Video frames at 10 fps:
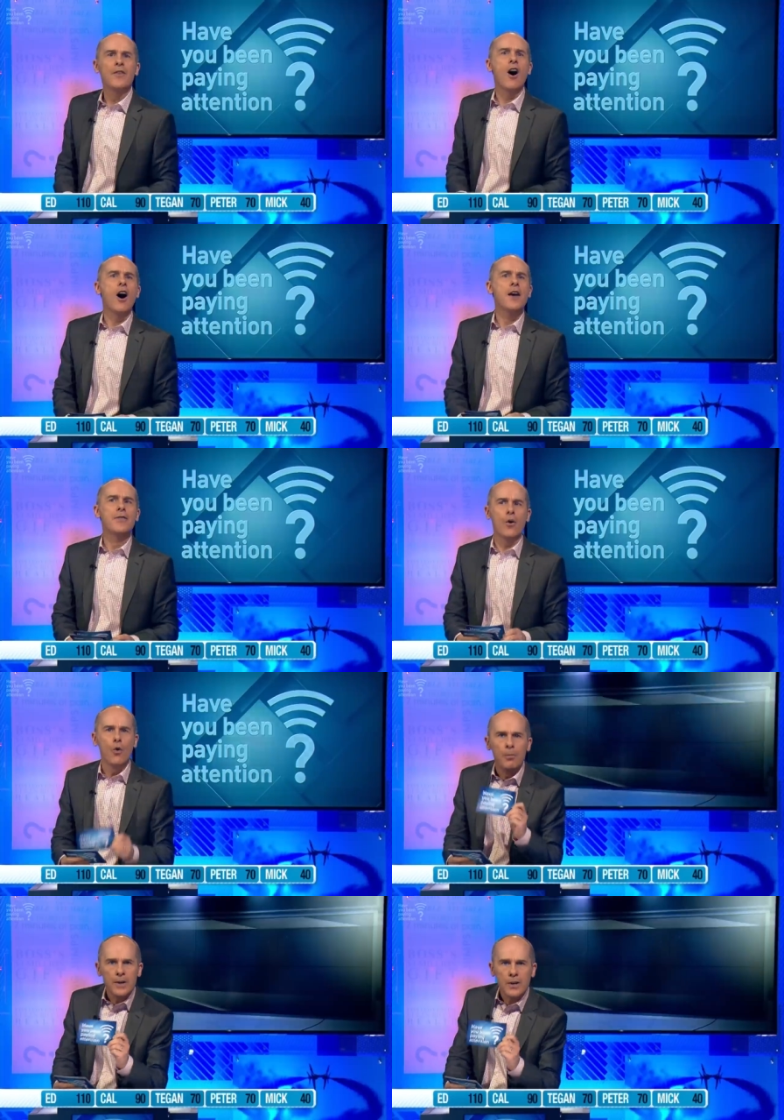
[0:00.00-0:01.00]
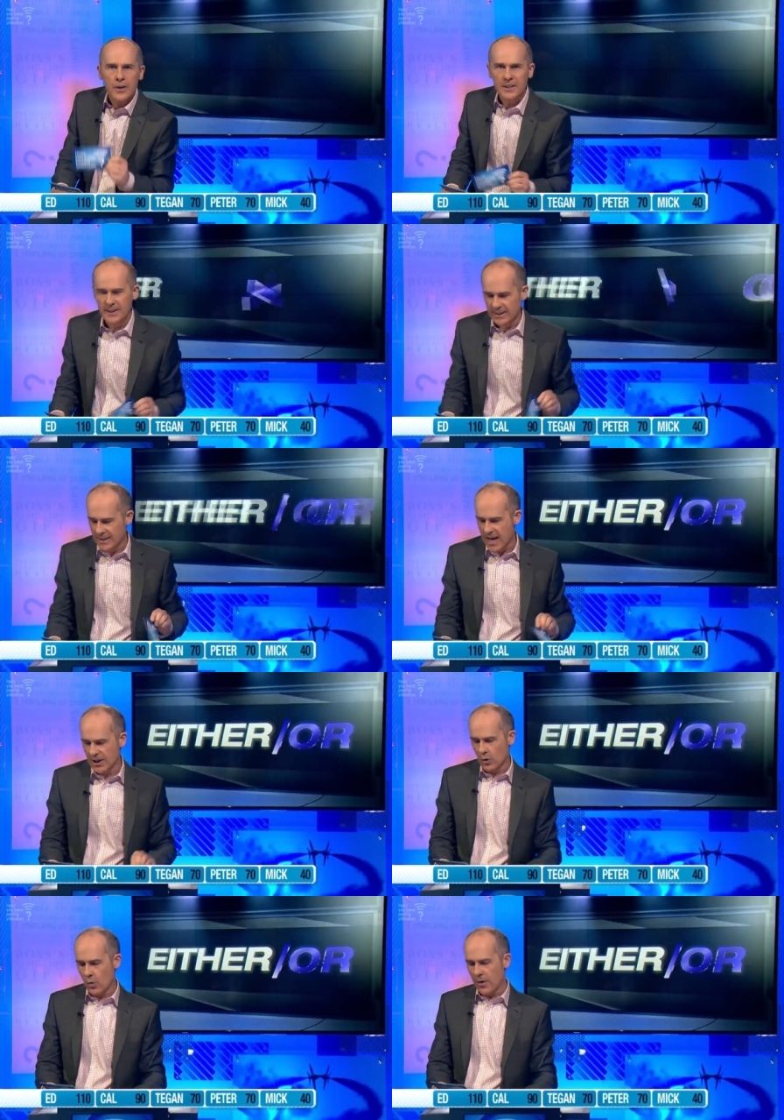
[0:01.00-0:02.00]
of either or. Mick, we're going to
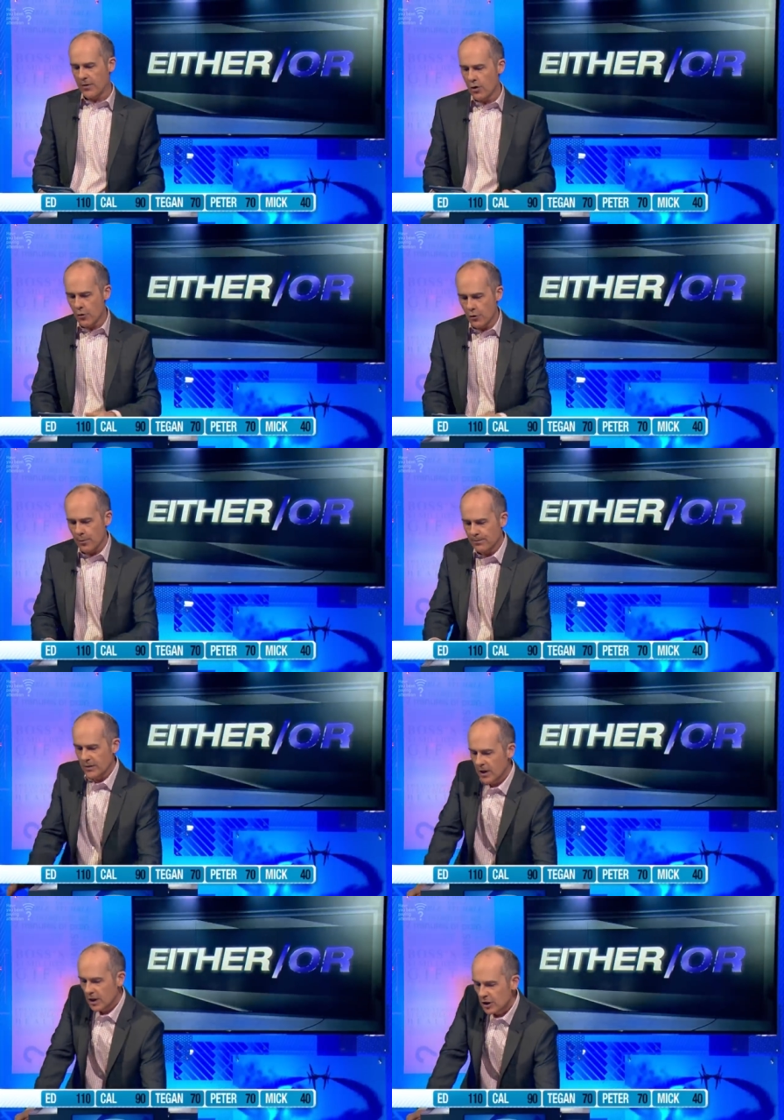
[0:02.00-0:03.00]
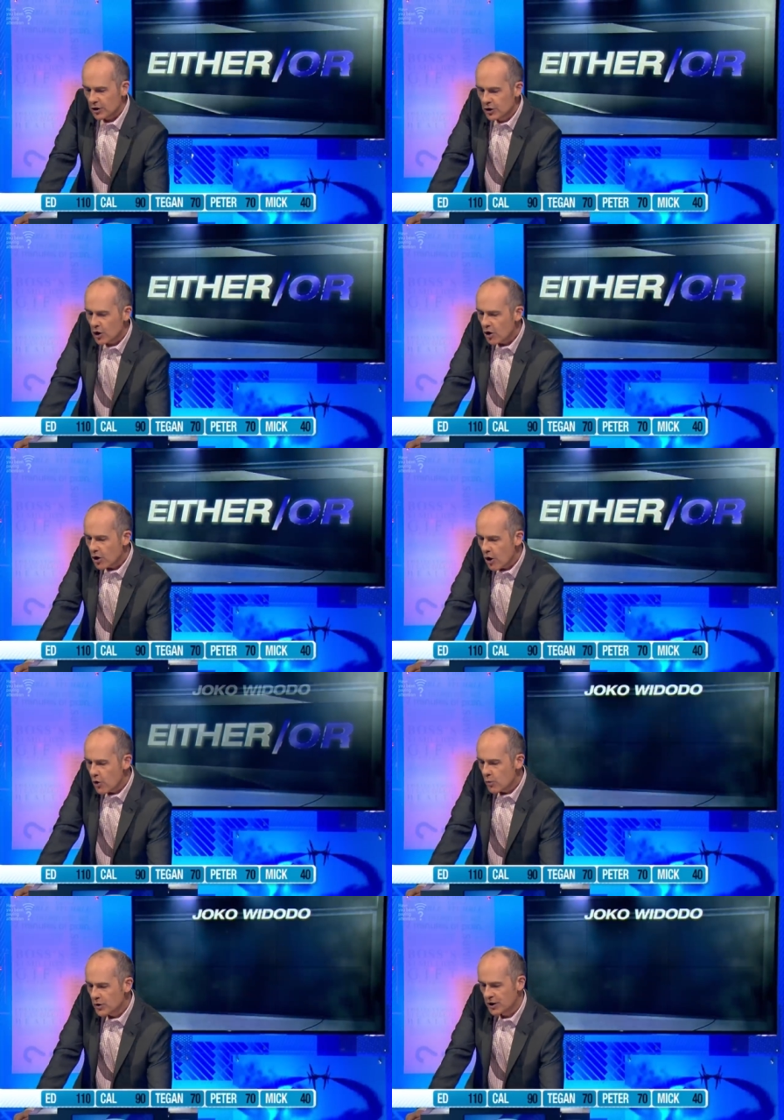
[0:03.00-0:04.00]
start with you. Bingo.
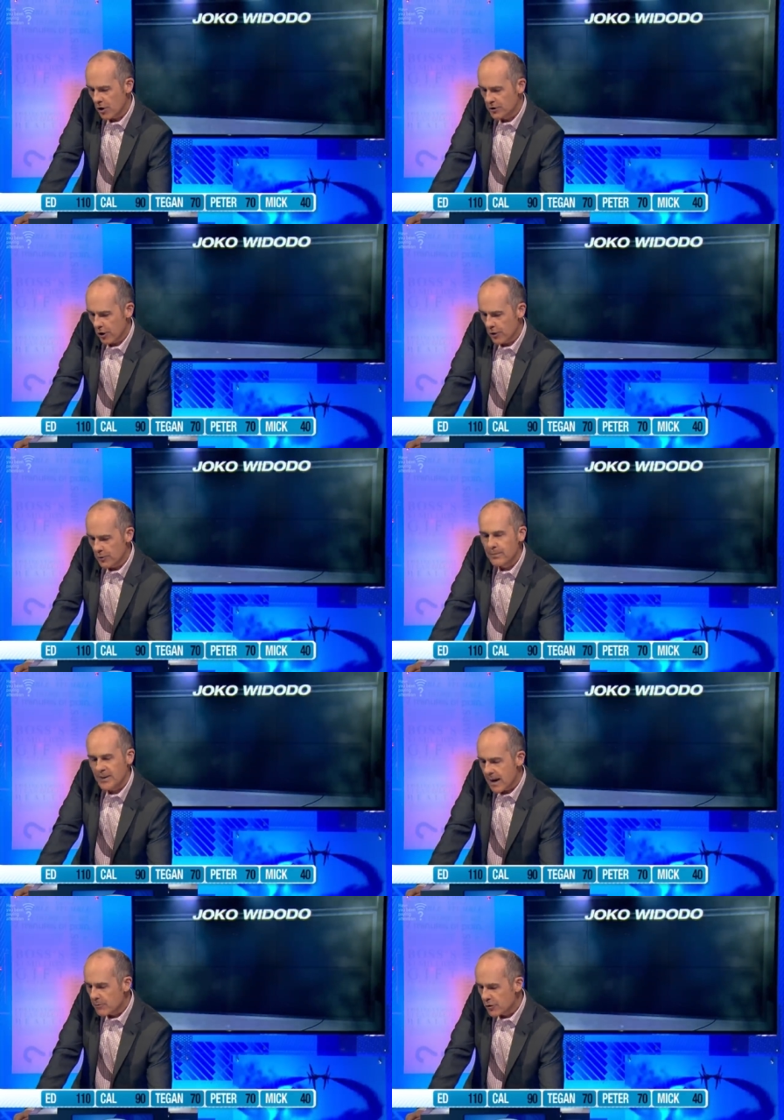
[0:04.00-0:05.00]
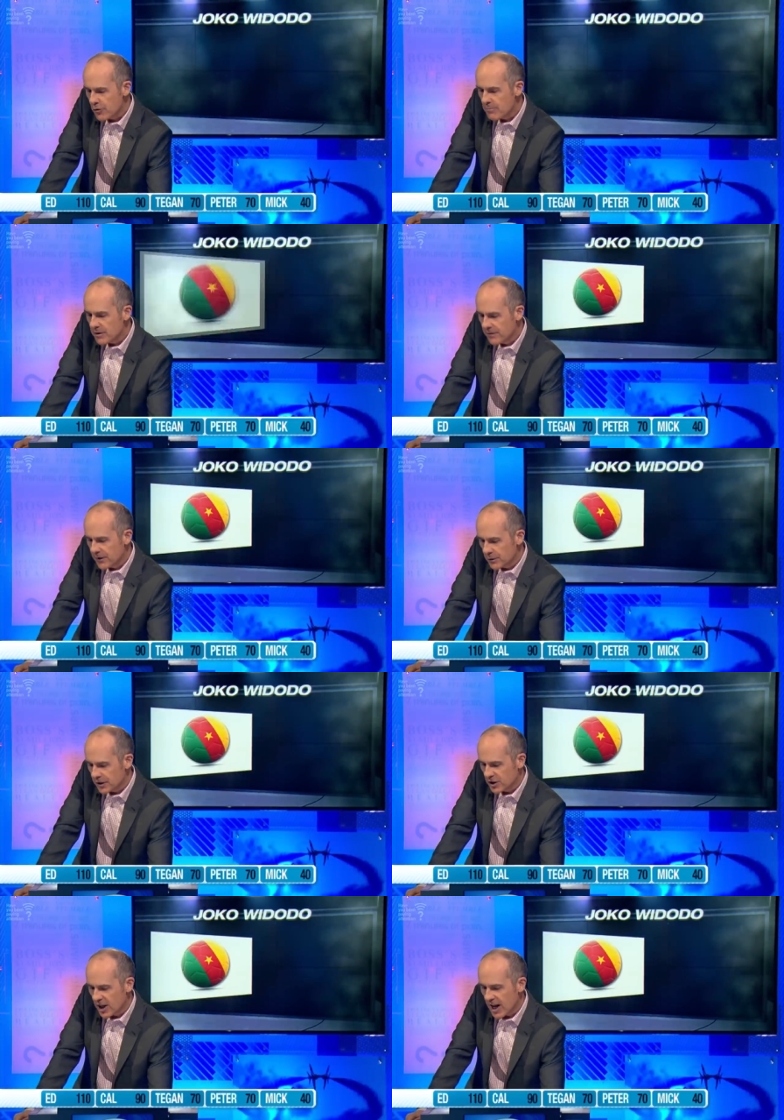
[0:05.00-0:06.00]
Joko Widodo, Cameroon
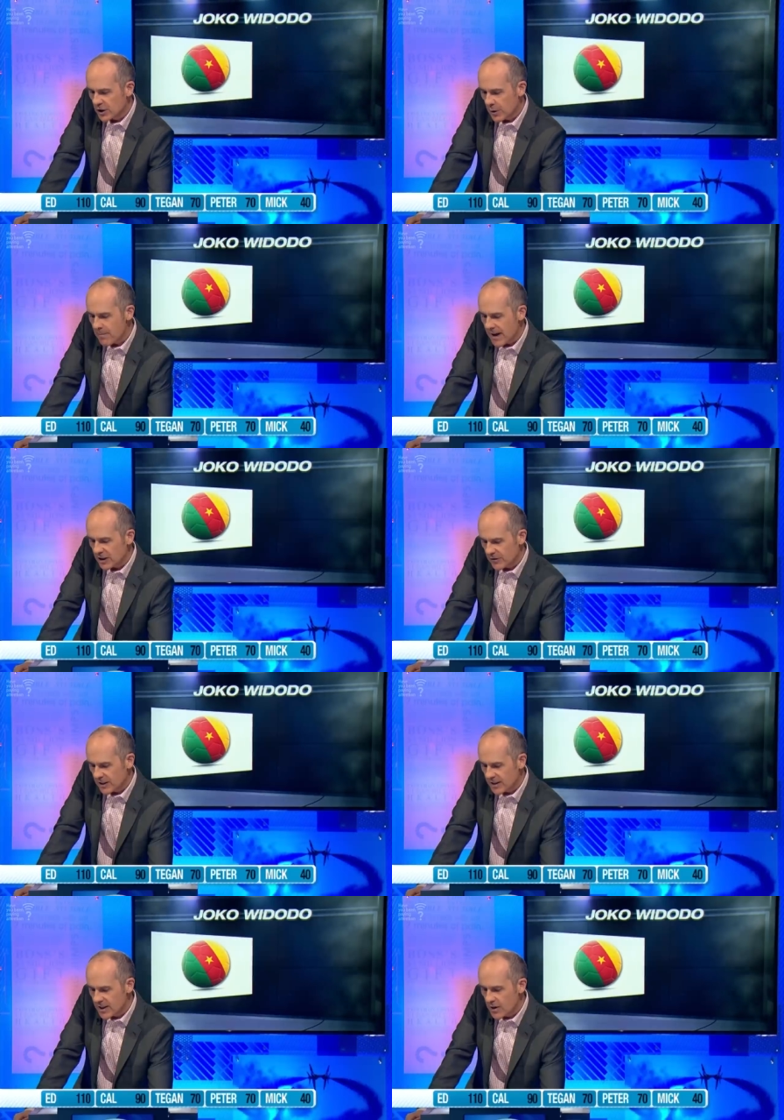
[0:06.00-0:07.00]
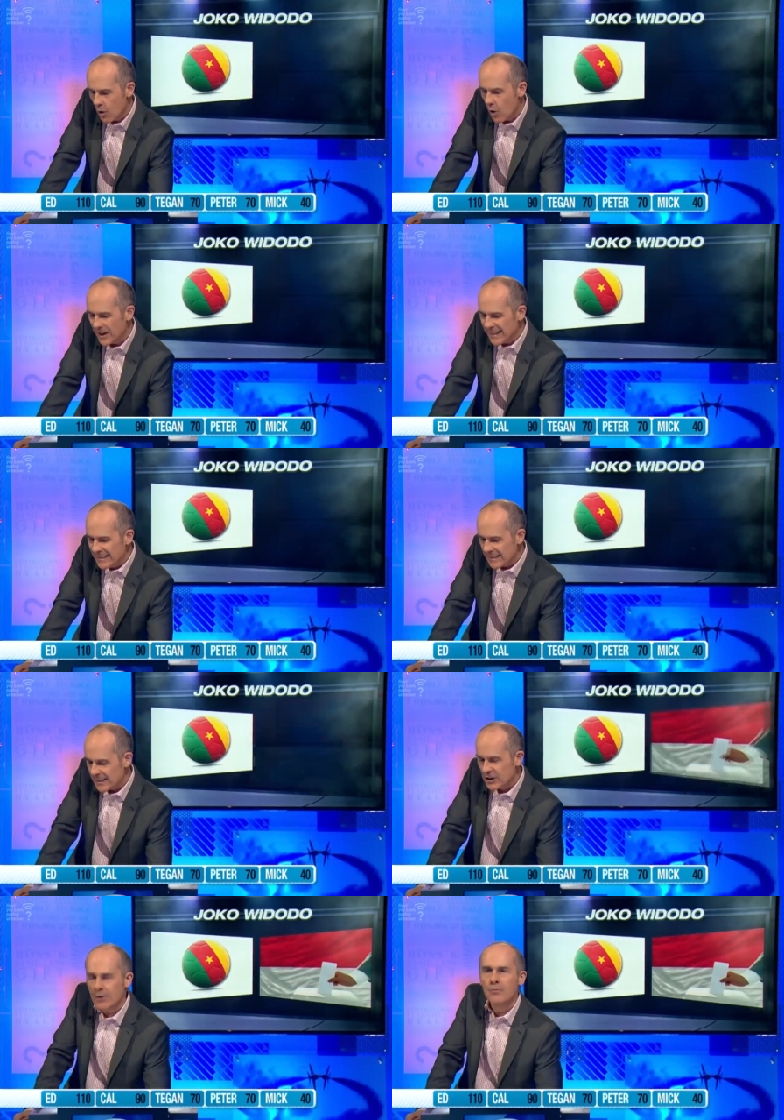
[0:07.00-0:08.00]
midfielder charged with match fixing, or
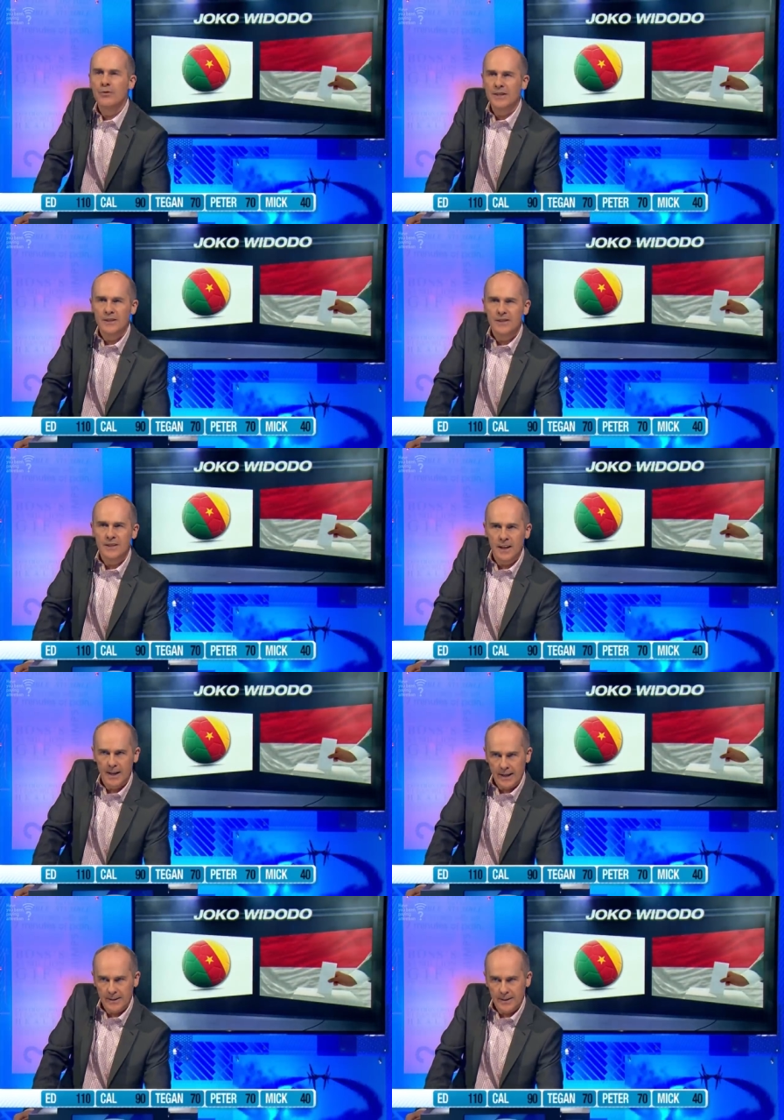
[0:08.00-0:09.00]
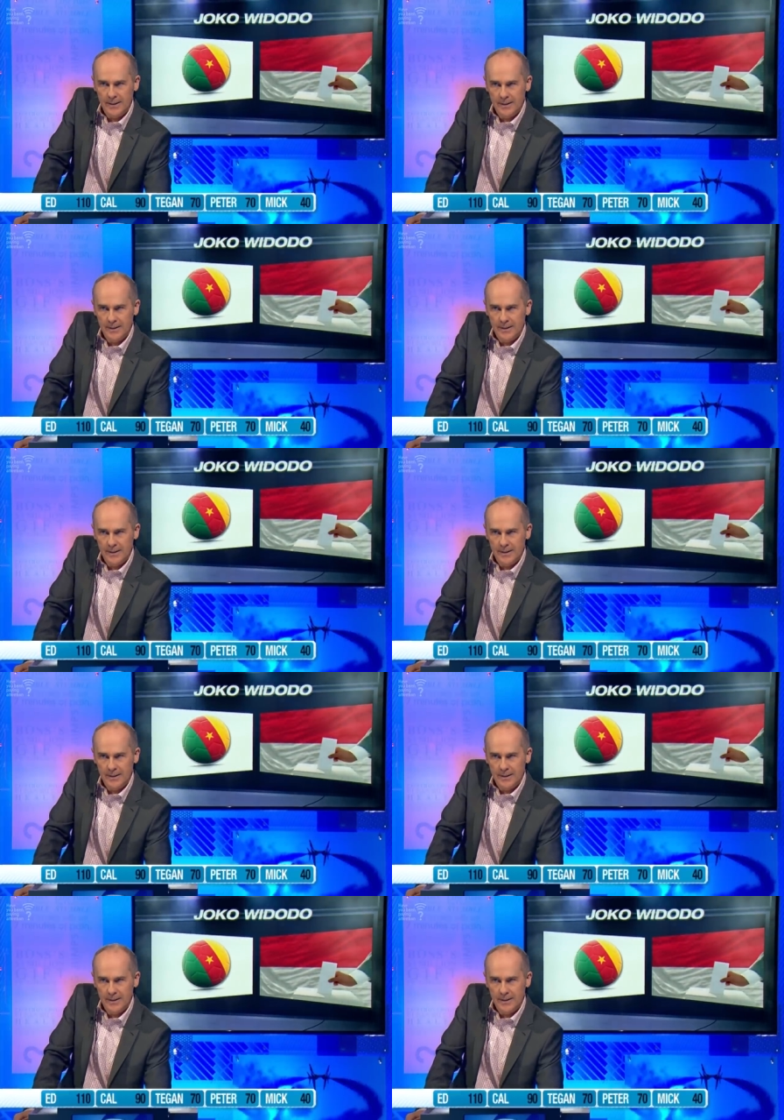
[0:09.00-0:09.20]
Indonesian president-elect?